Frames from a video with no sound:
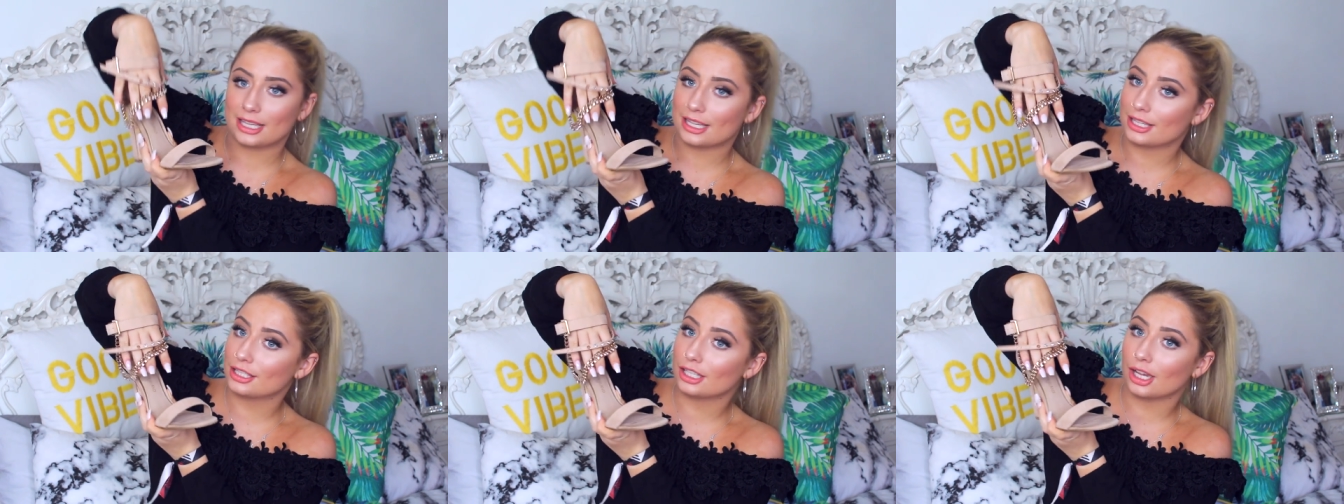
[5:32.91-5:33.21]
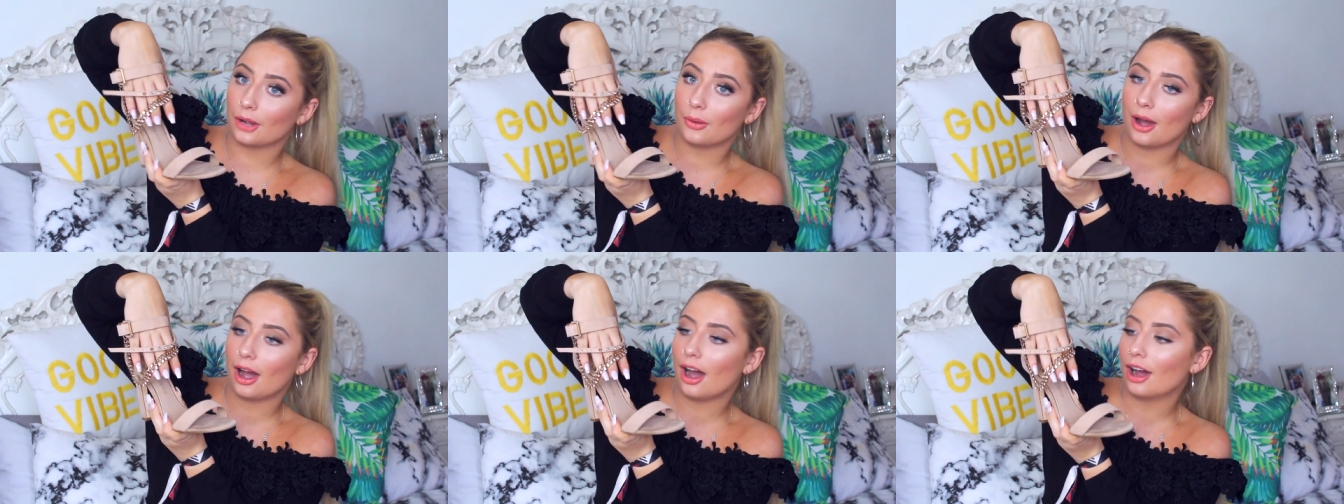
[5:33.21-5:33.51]
They're
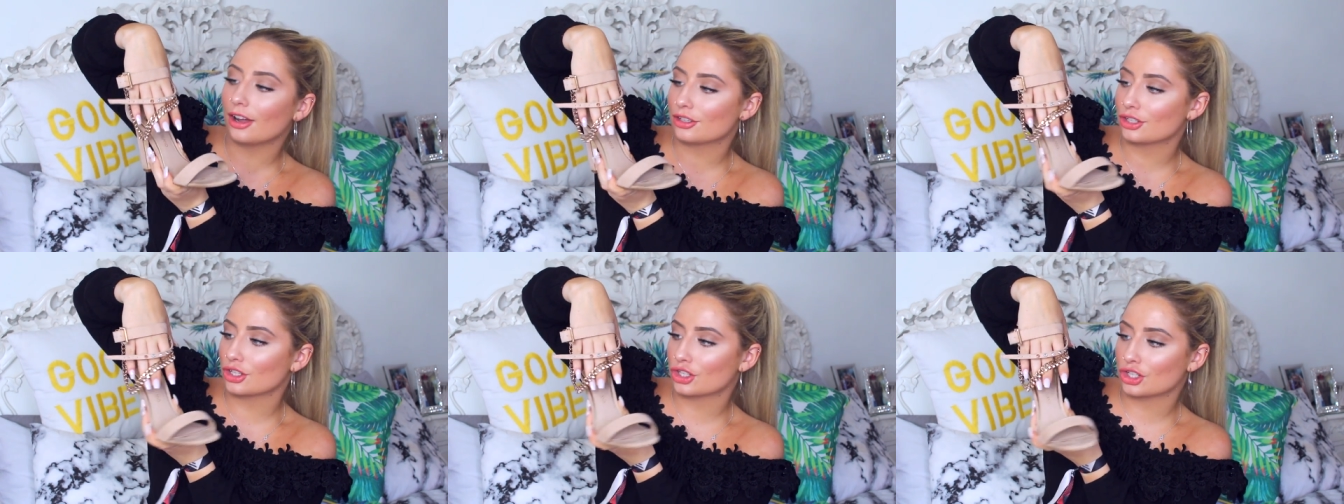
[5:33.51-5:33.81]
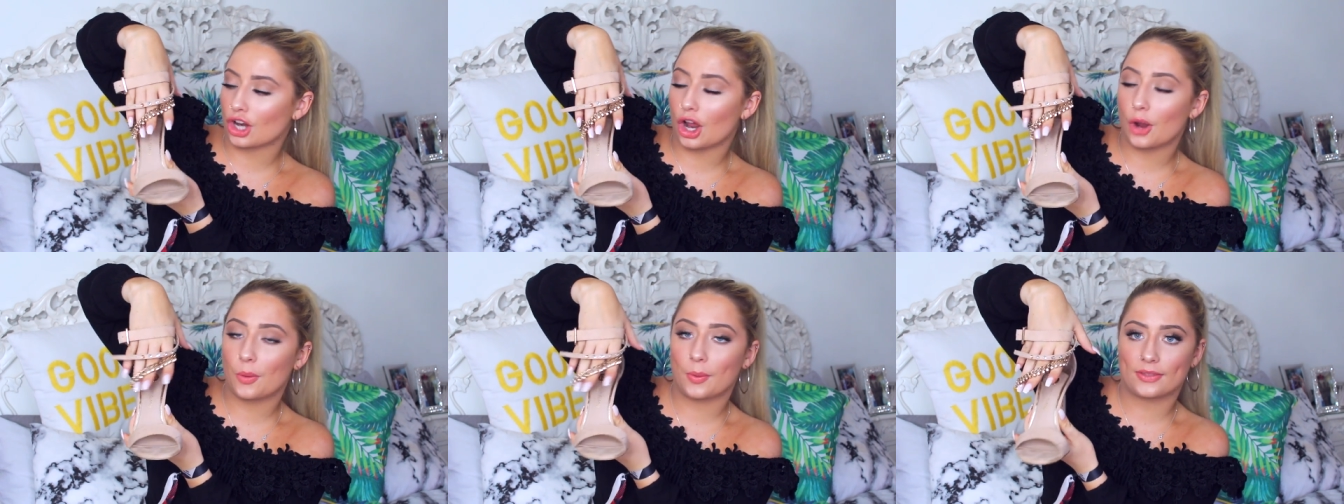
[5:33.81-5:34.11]
so hard to
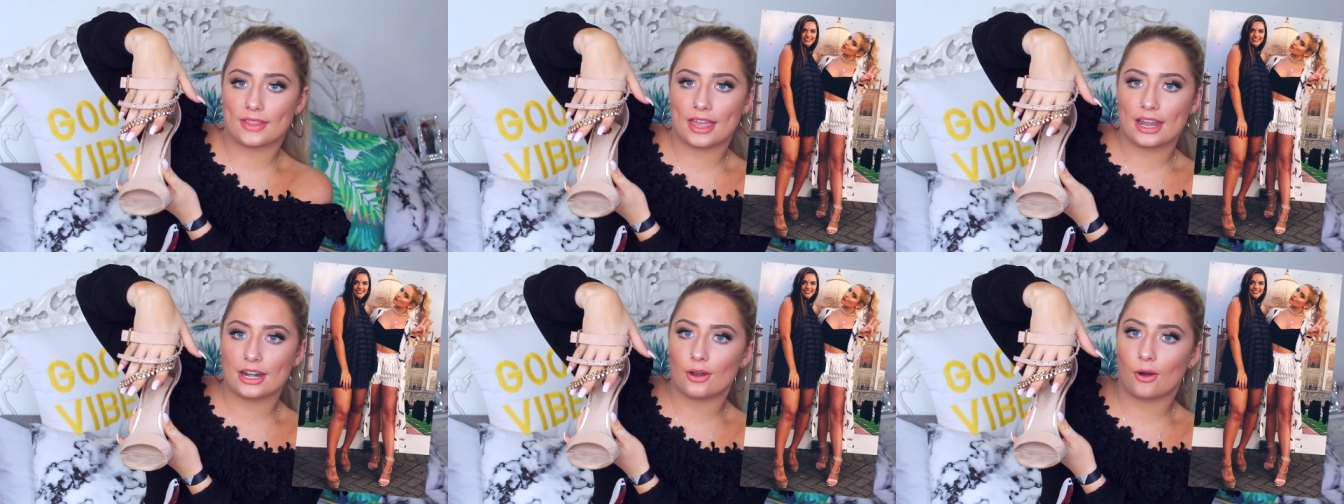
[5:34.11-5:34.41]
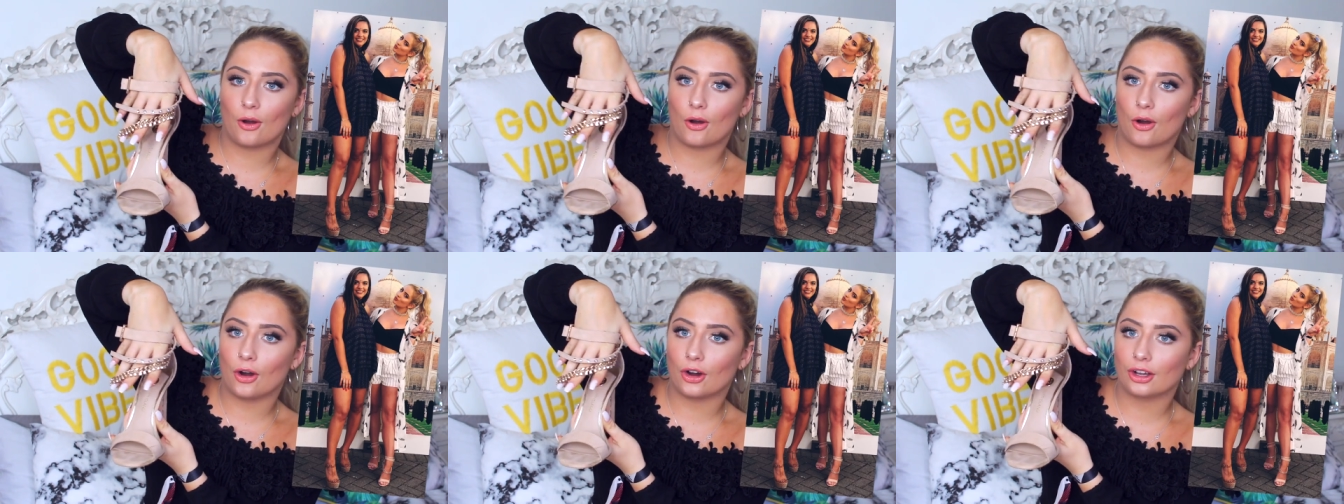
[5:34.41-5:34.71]
show when they're
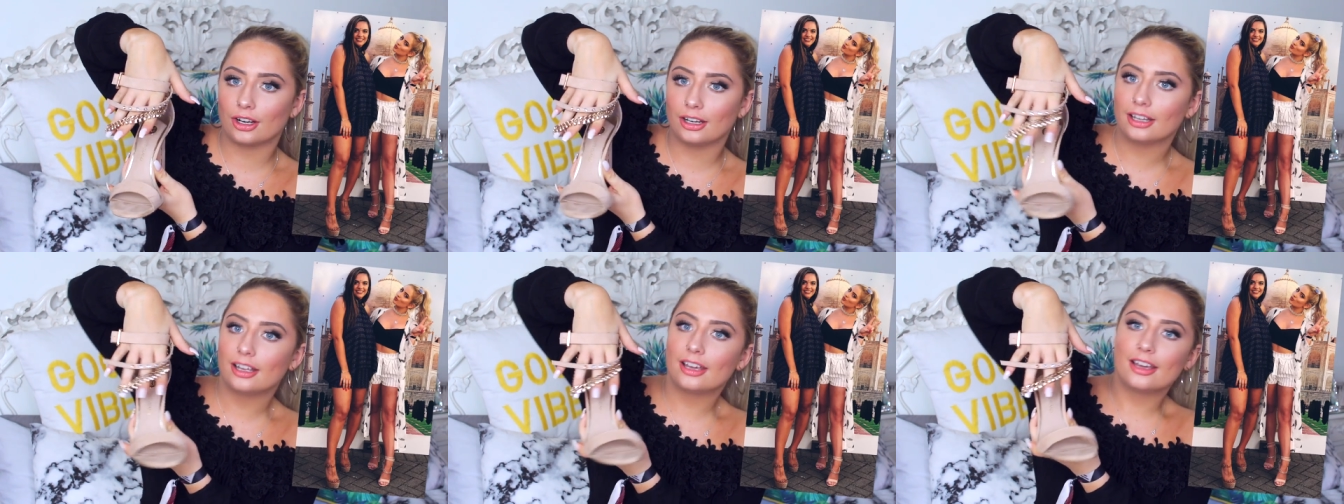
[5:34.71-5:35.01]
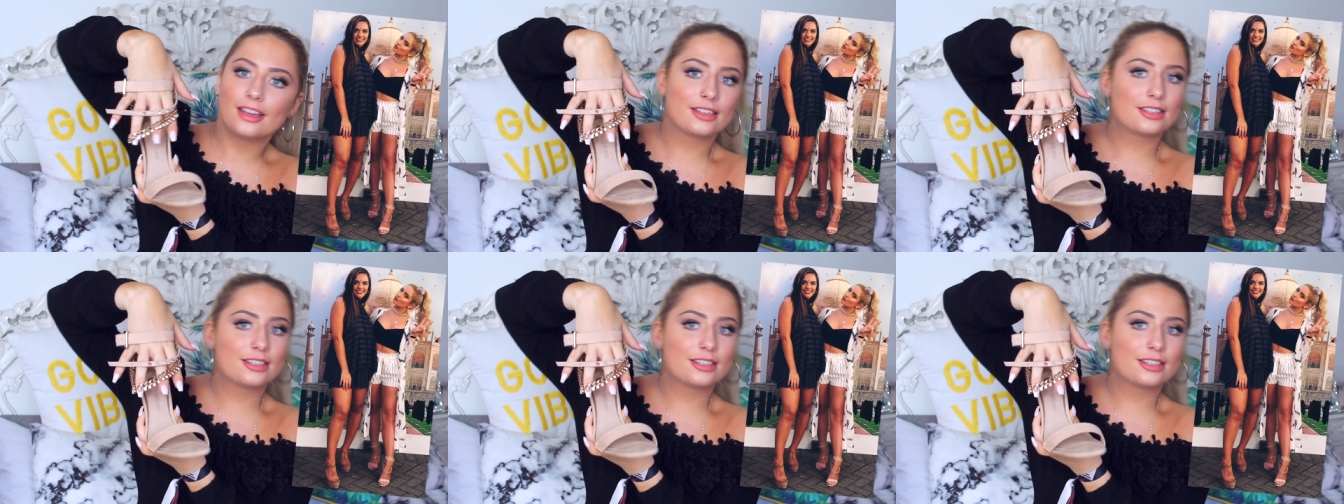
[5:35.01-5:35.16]
not on.